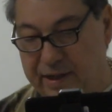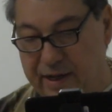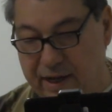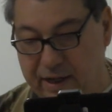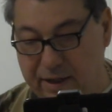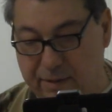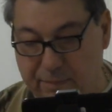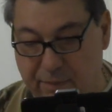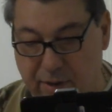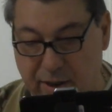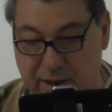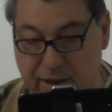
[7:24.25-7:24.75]

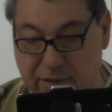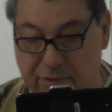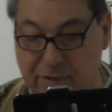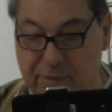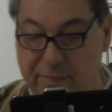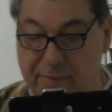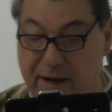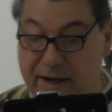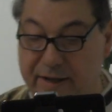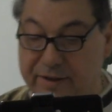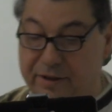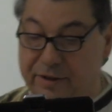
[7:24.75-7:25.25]
and among the
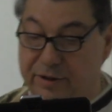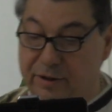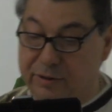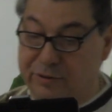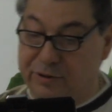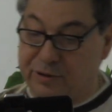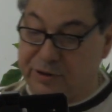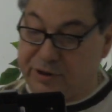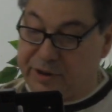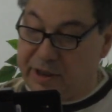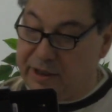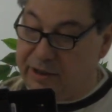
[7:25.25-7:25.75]
remainder, those
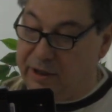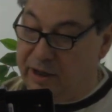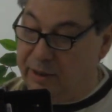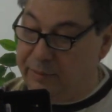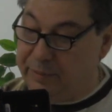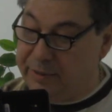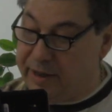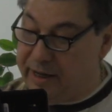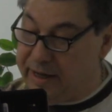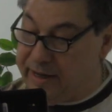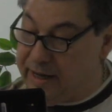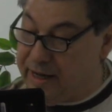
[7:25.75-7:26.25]
who stayed
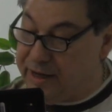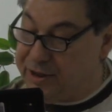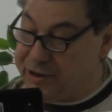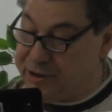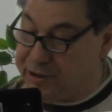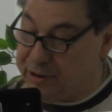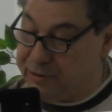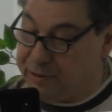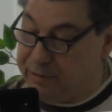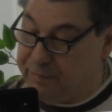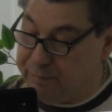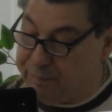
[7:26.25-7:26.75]
on with AA
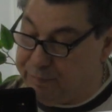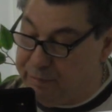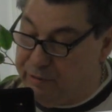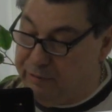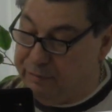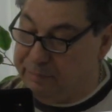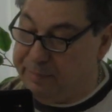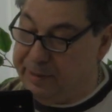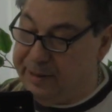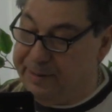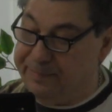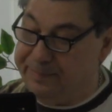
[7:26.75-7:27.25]
showed
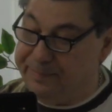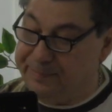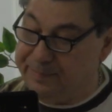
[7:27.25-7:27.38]
improvement.